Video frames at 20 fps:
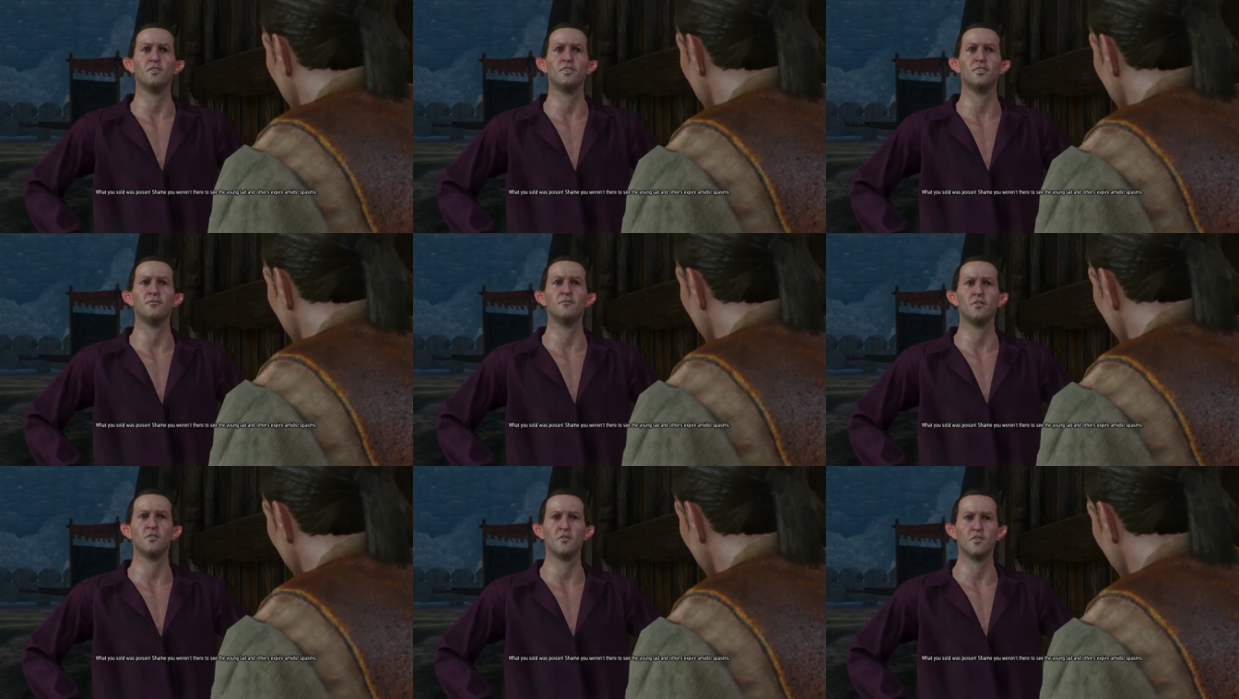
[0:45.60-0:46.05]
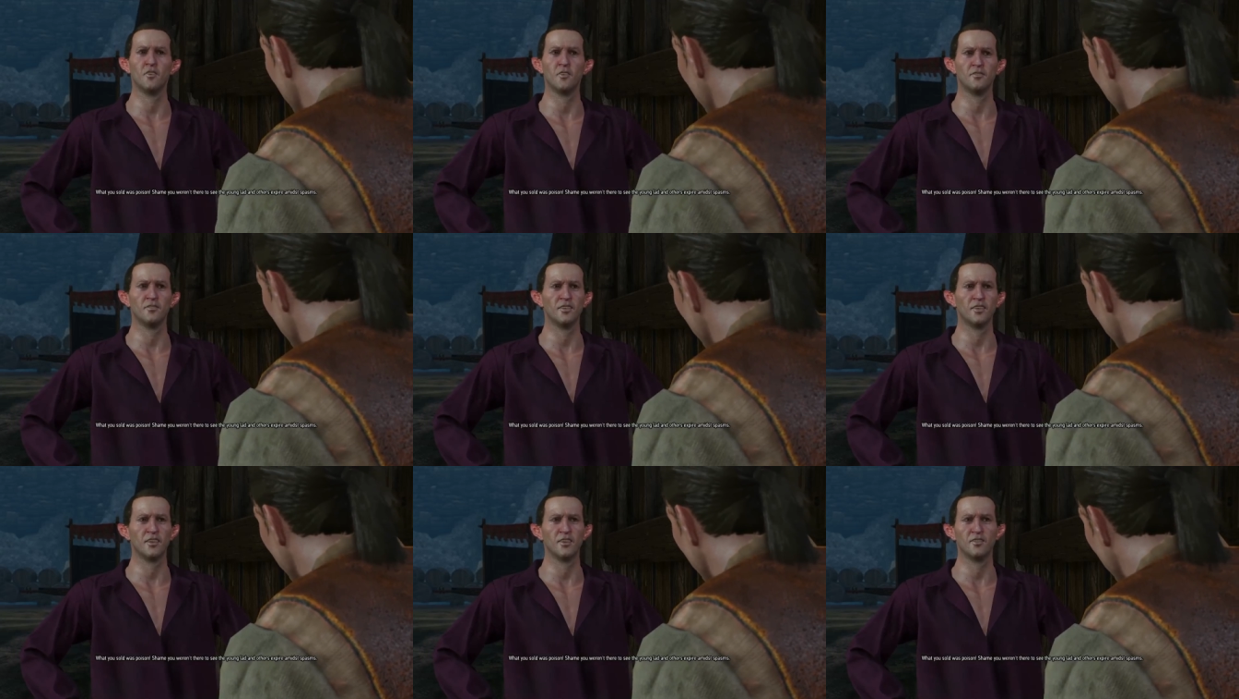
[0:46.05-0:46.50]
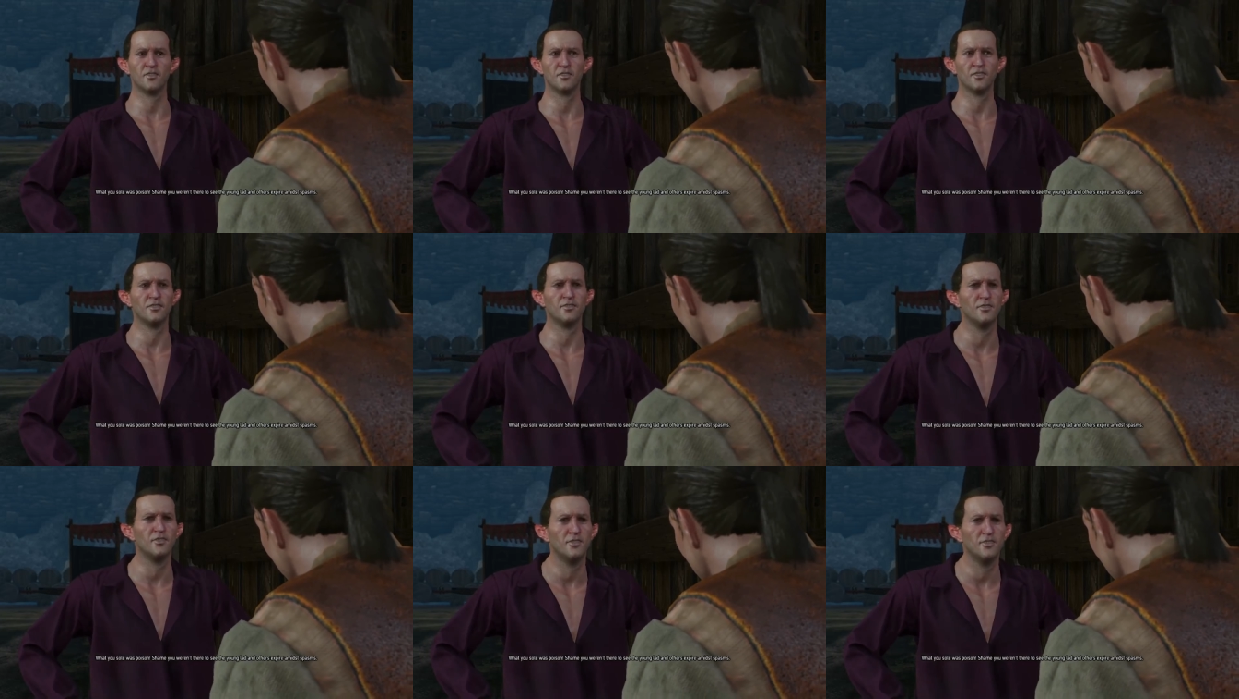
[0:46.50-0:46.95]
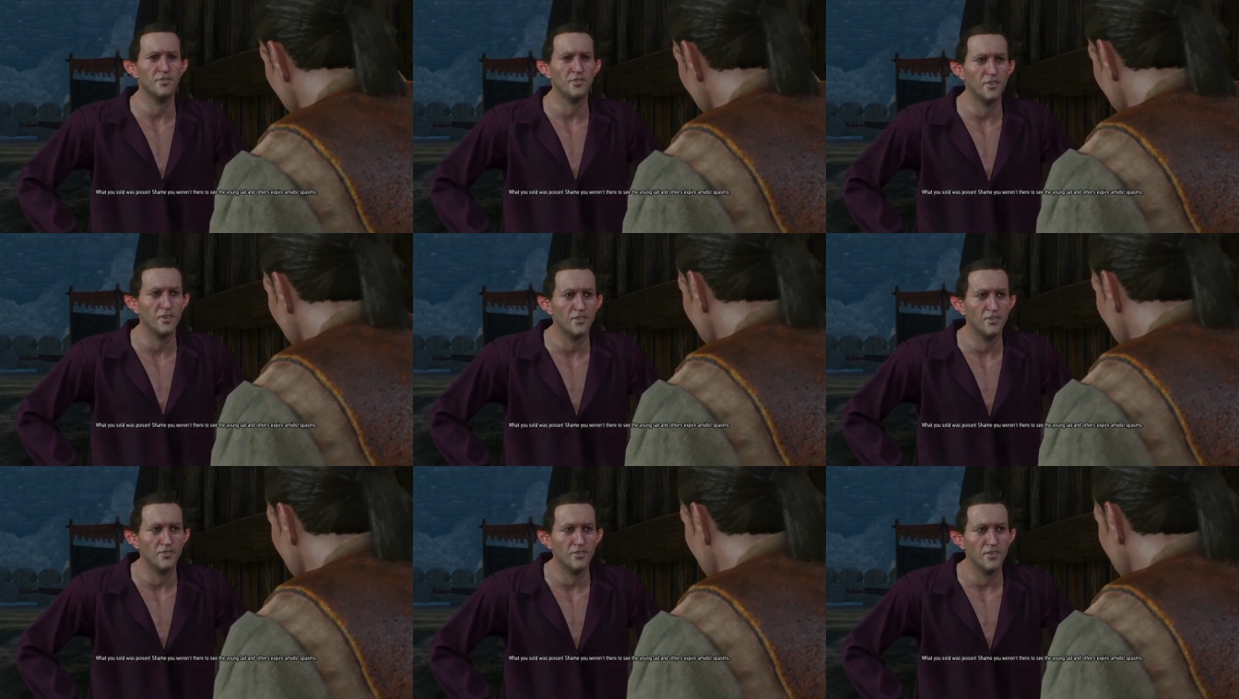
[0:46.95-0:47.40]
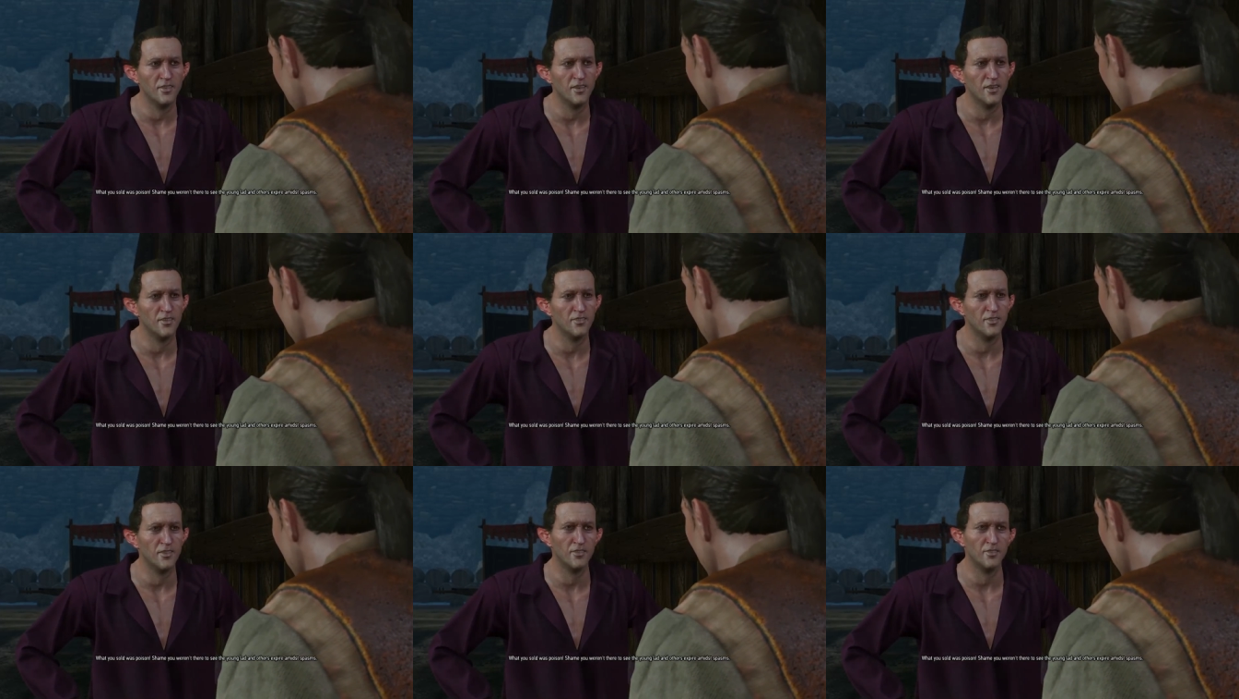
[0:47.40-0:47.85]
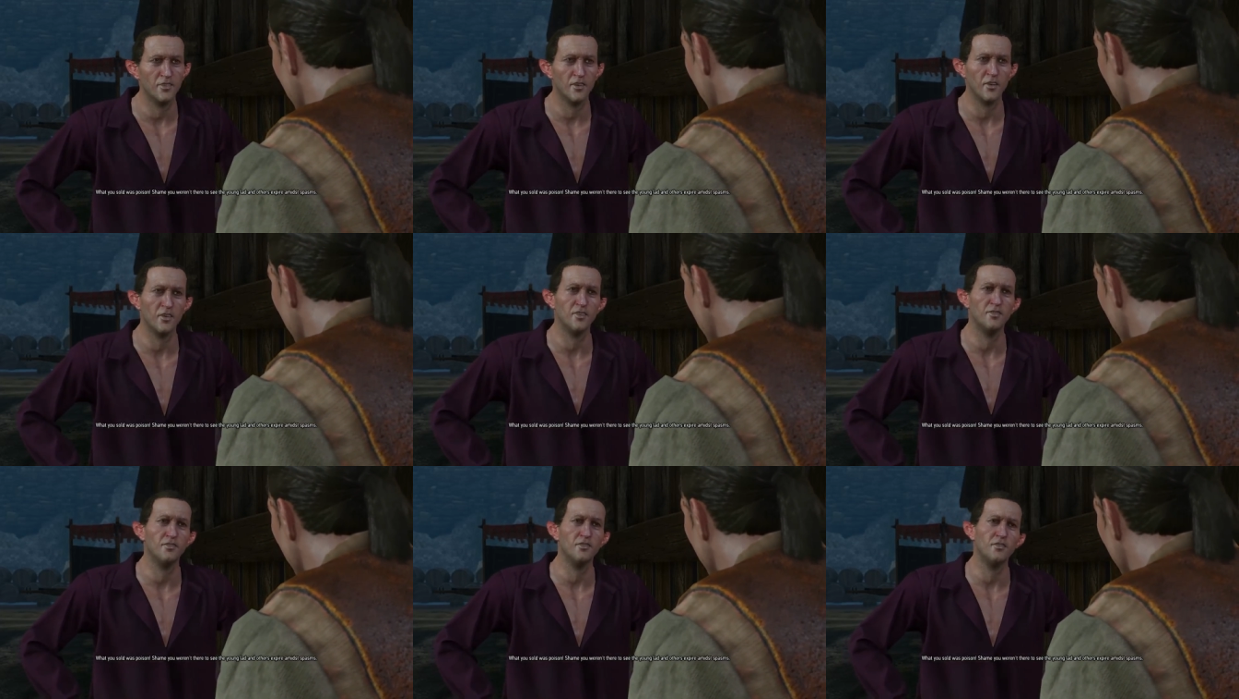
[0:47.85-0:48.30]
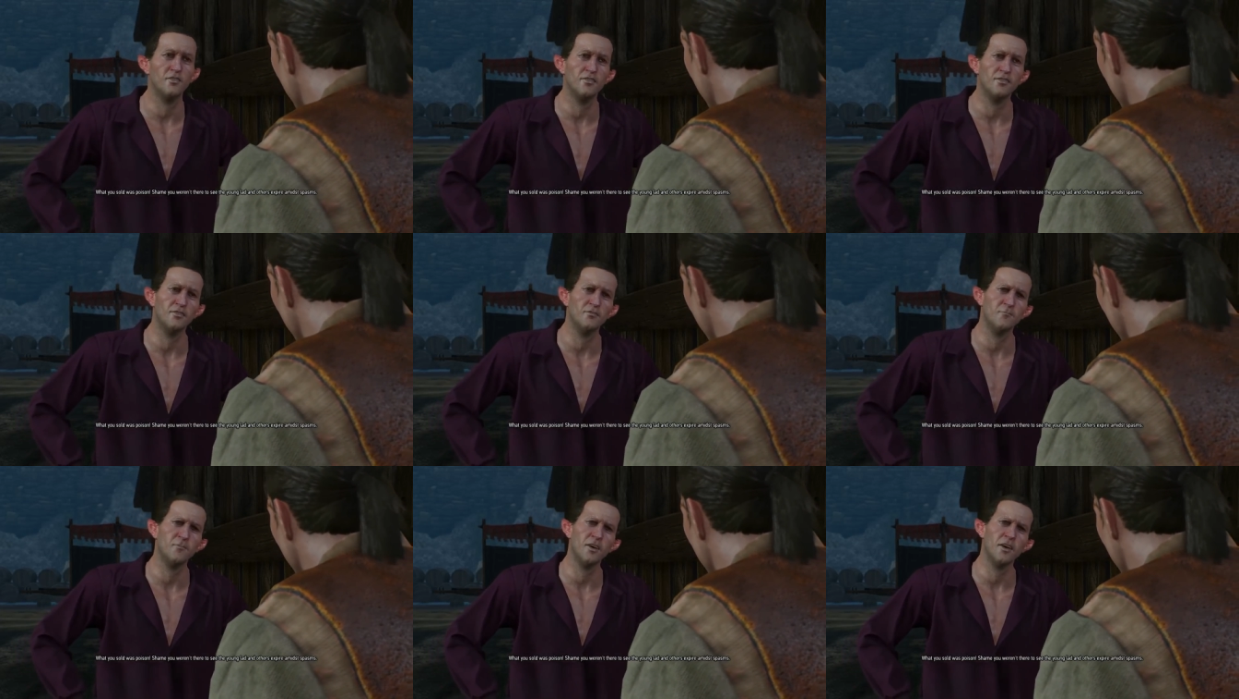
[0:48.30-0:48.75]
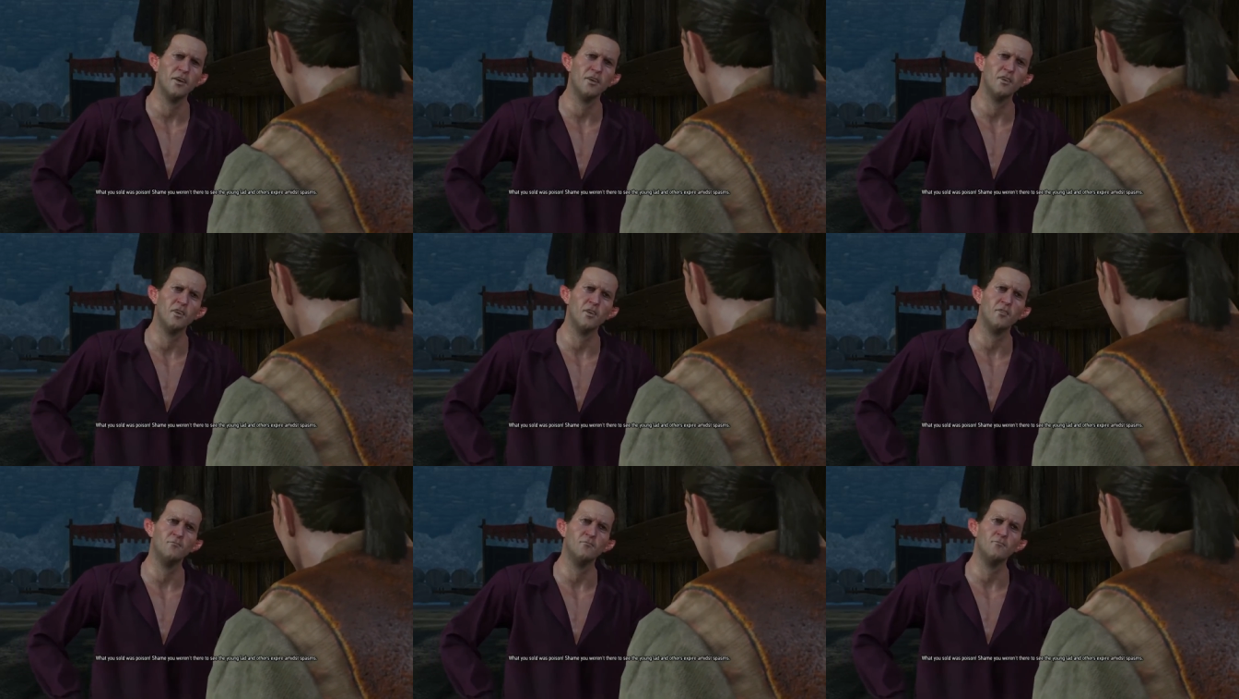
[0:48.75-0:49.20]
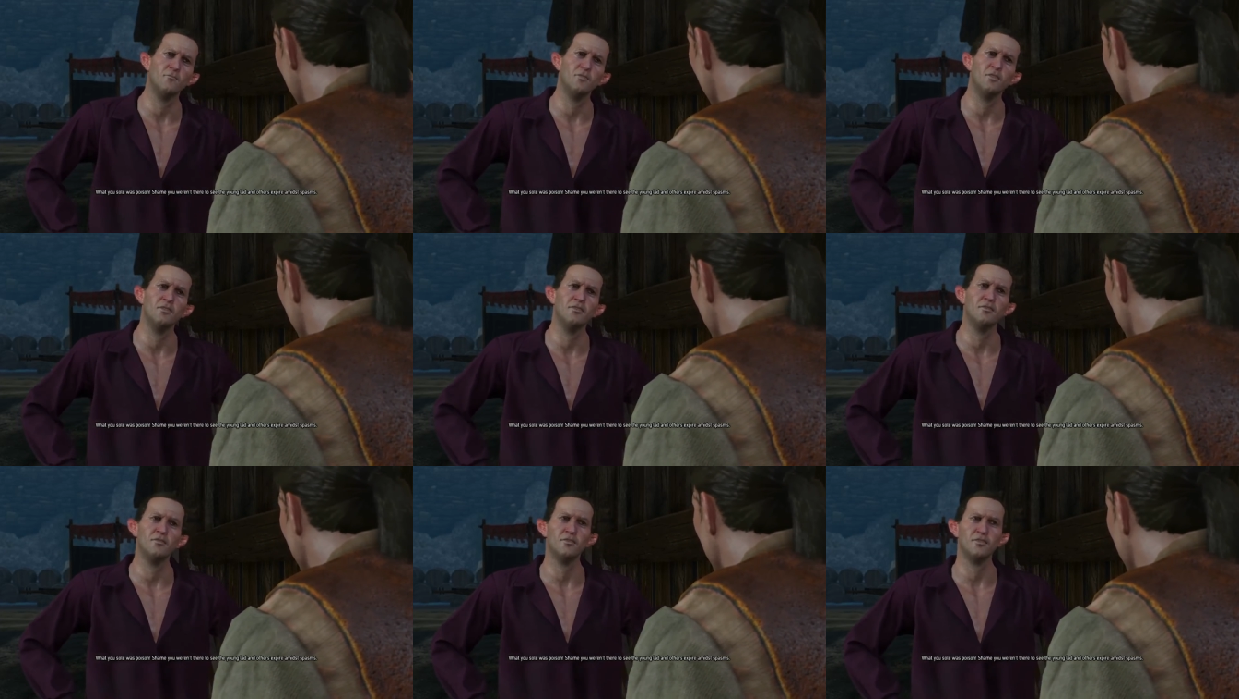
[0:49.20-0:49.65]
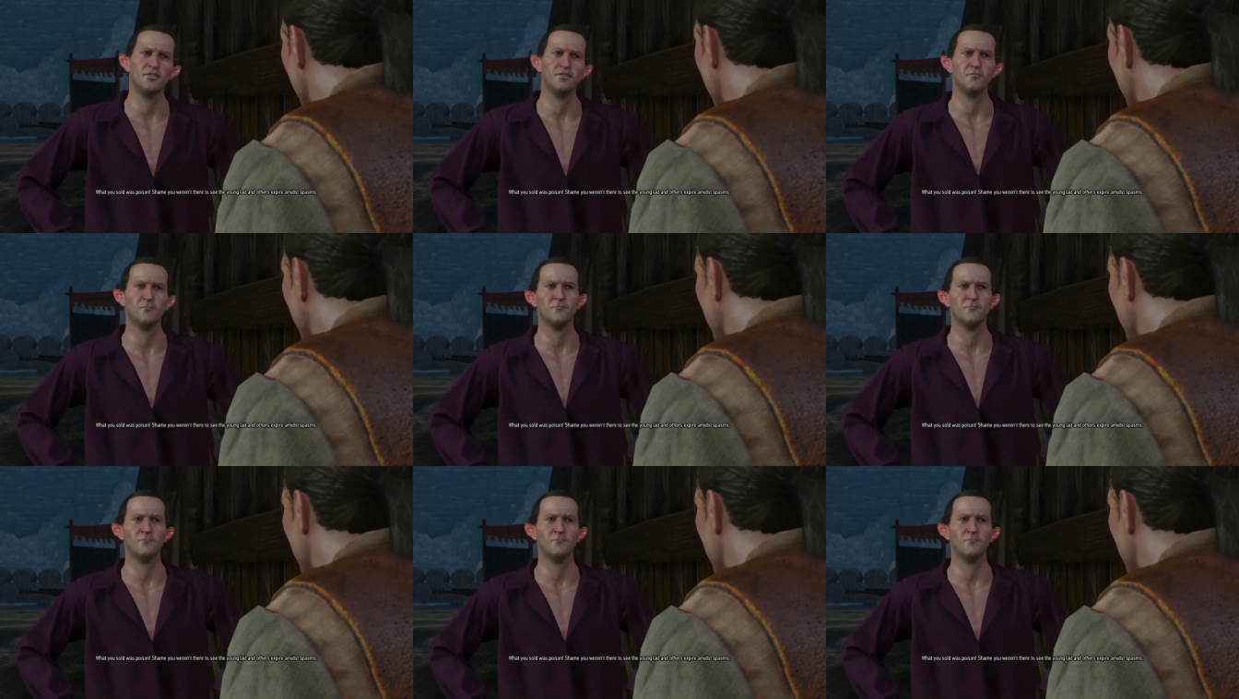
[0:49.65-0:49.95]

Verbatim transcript: Shame you weren't there to see the young lad and others expire amidst